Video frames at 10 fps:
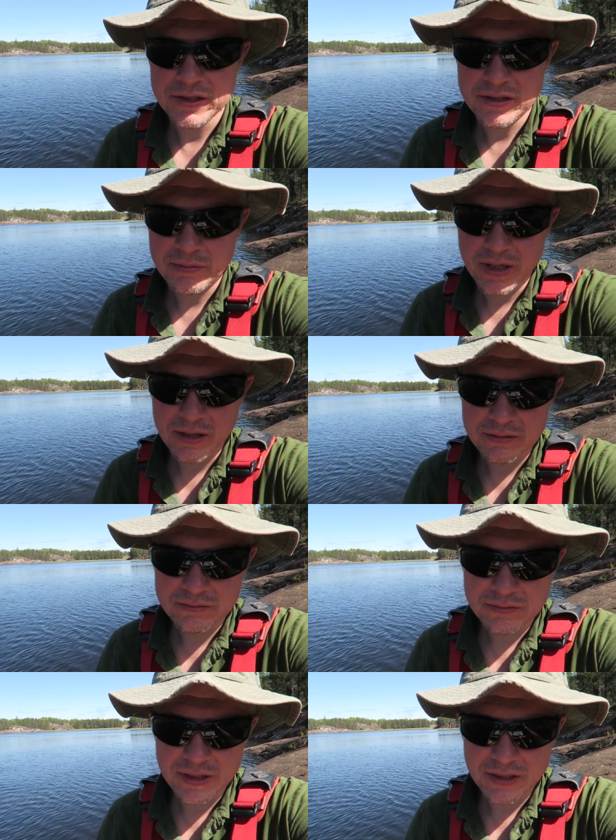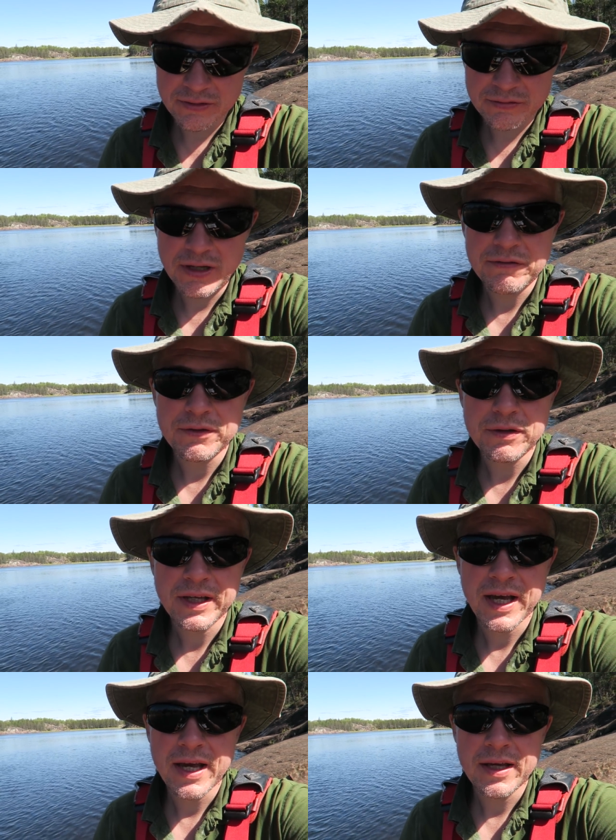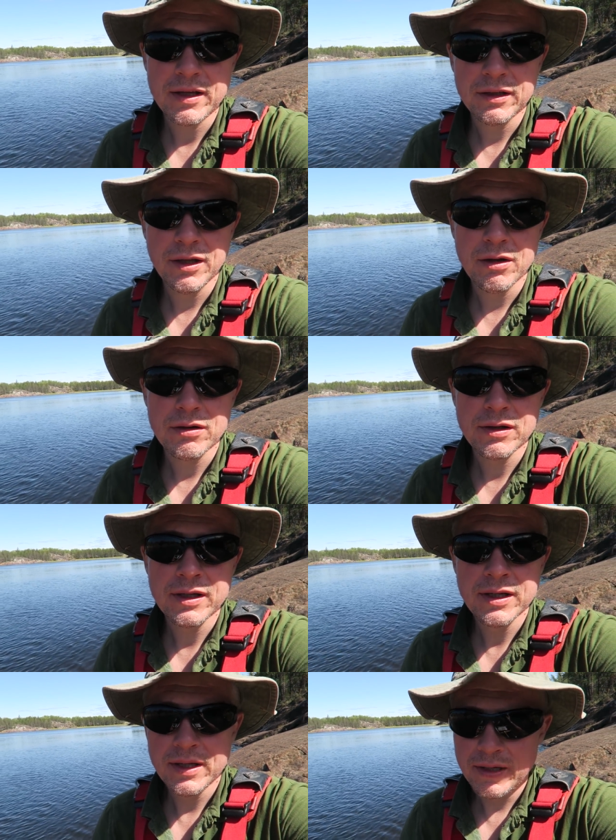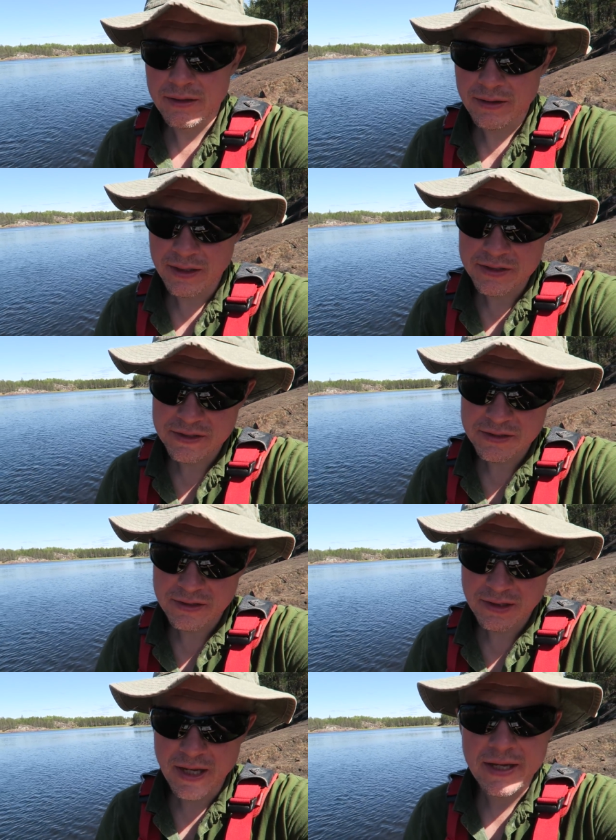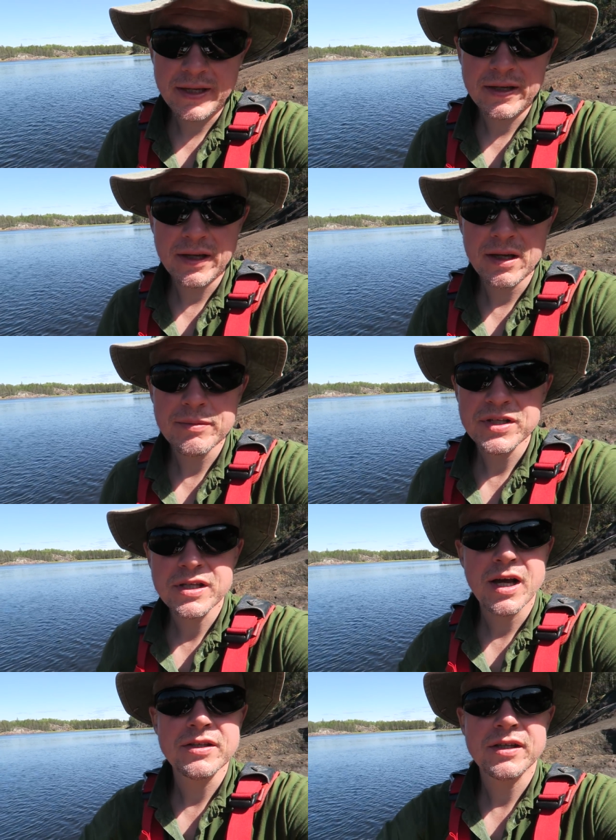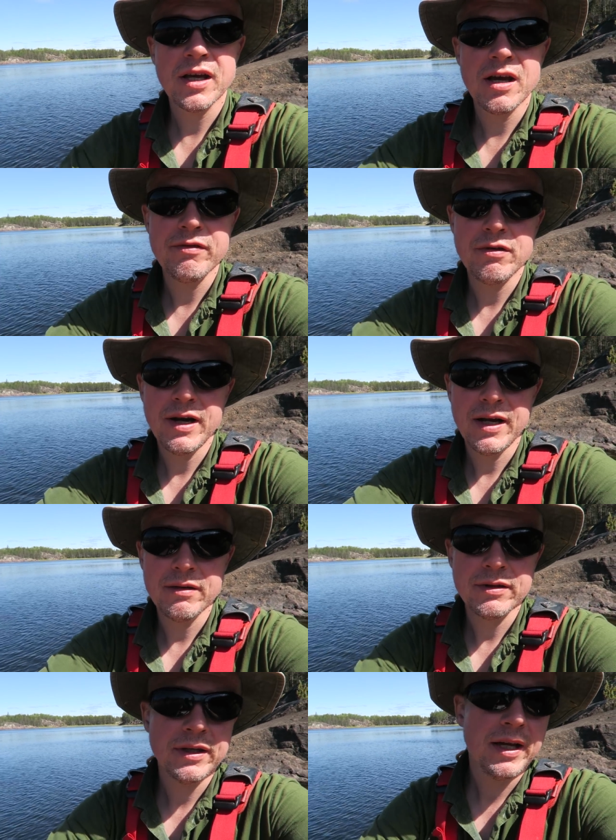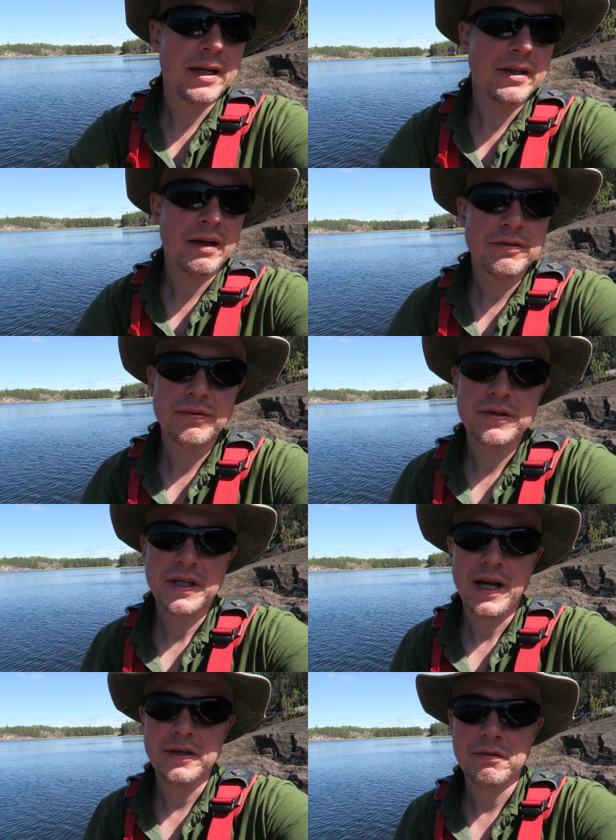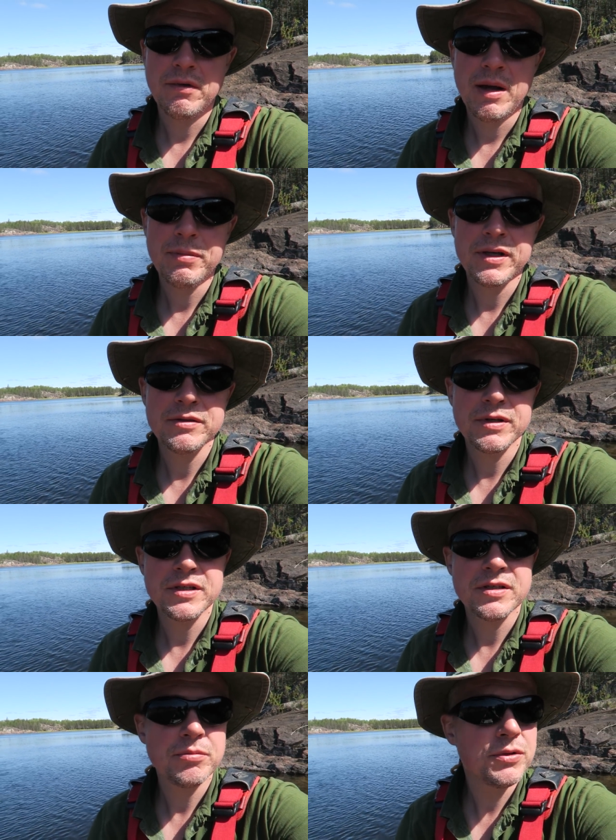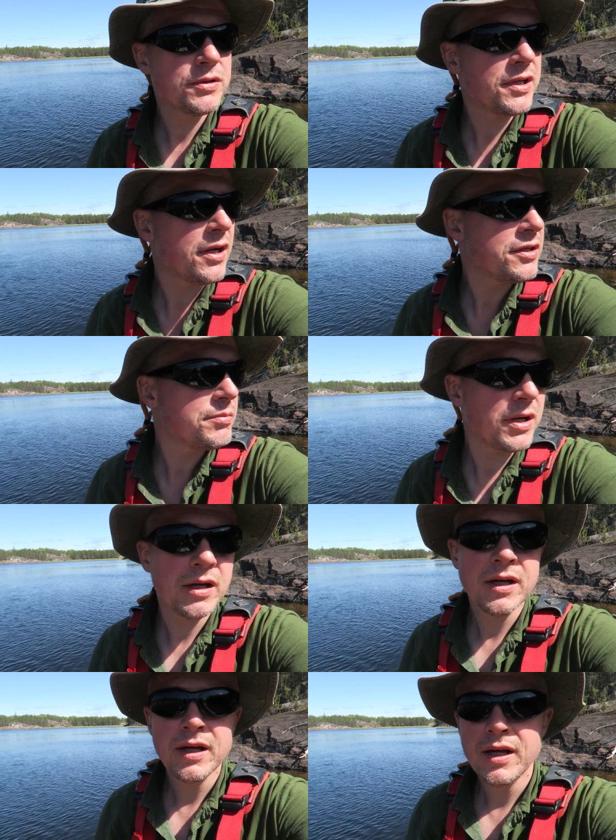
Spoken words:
just about, I don't know, 3 or 4 k along this lake. It's starting to curve around. I'm going to head down towards Canyon Rapids, which is a portage, but